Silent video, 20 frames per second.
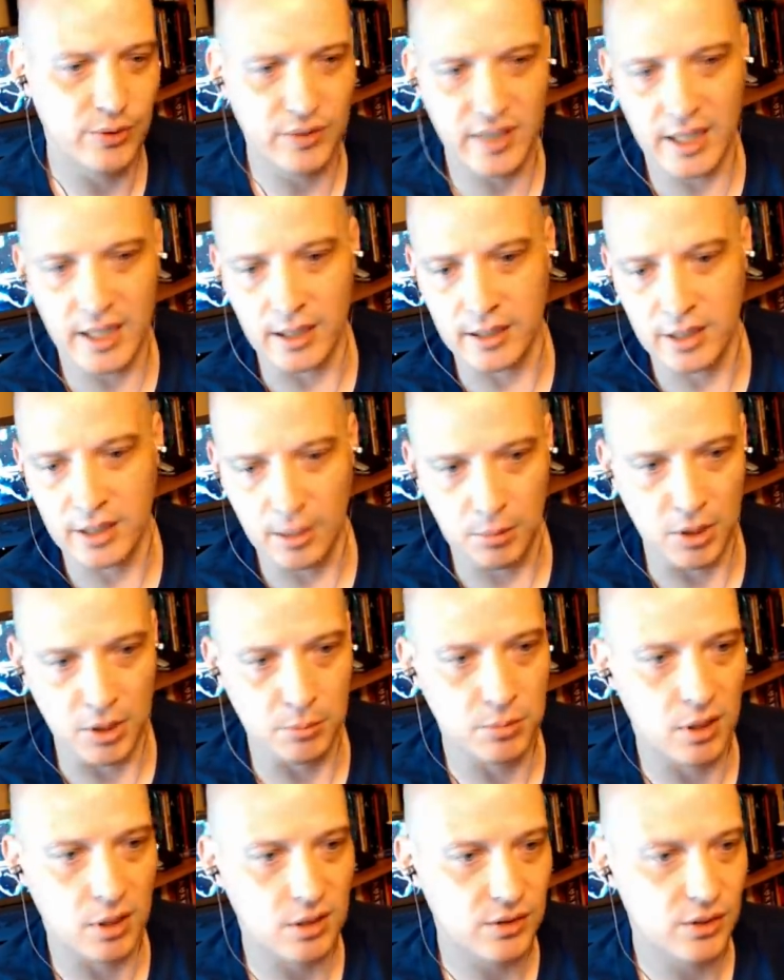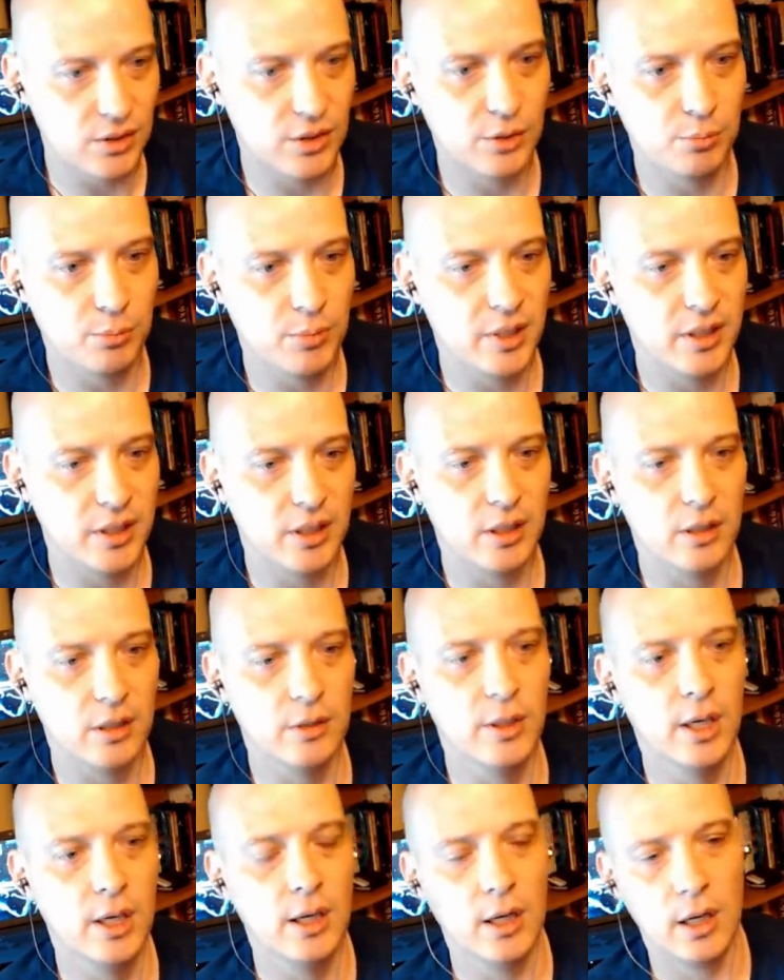if you've got a couple of bucks to
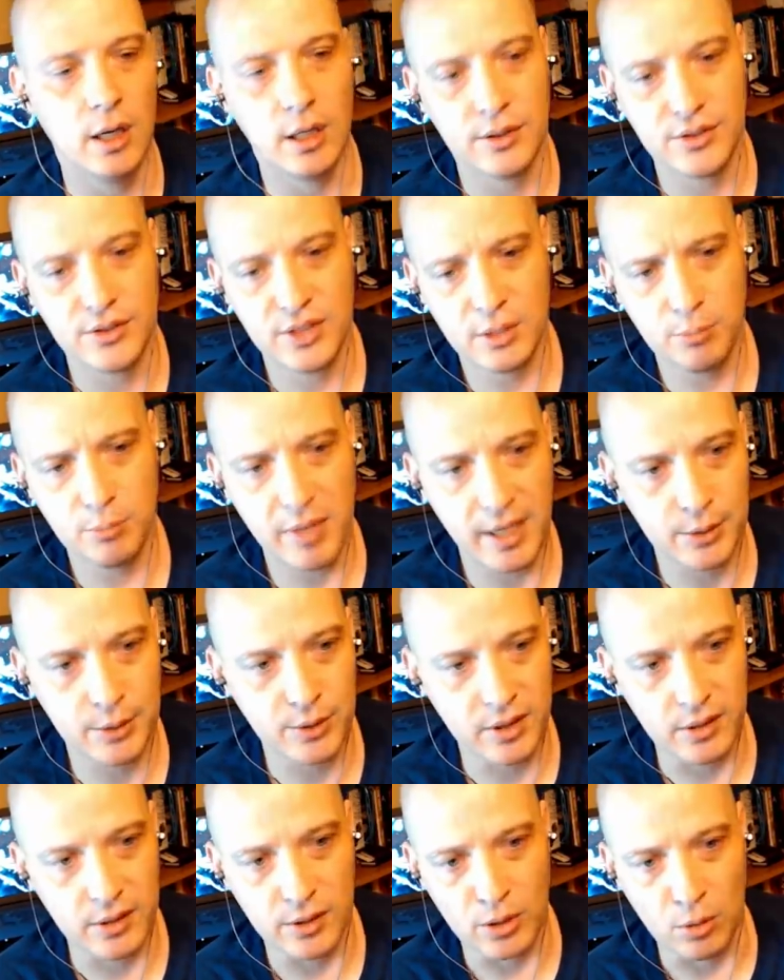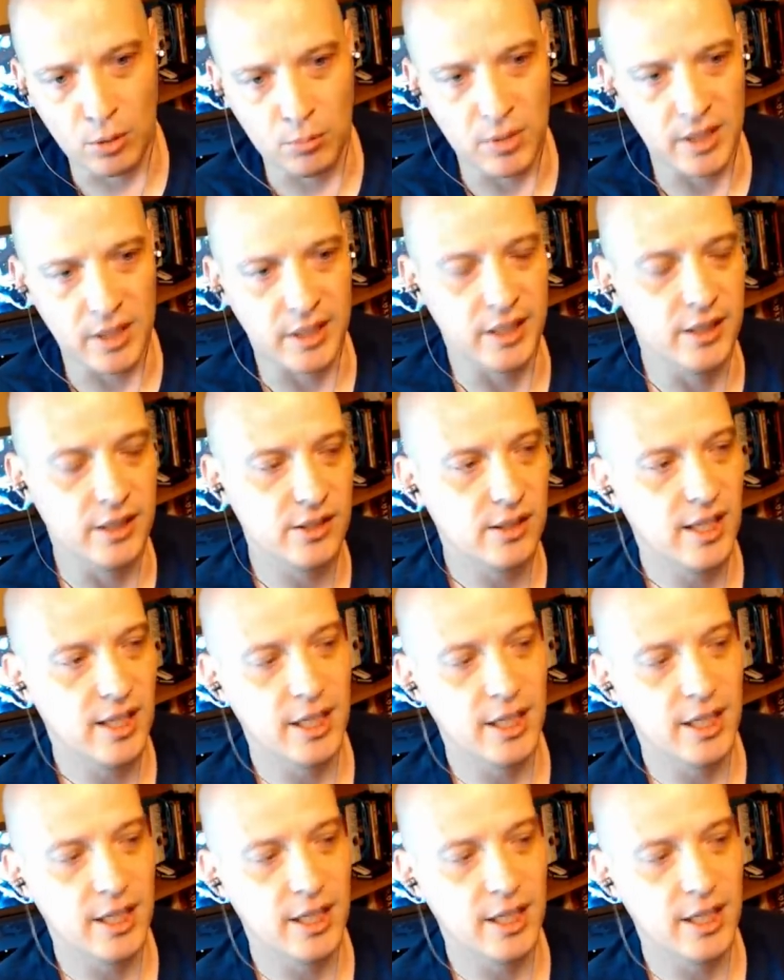spare, uh, send Patrick a little money.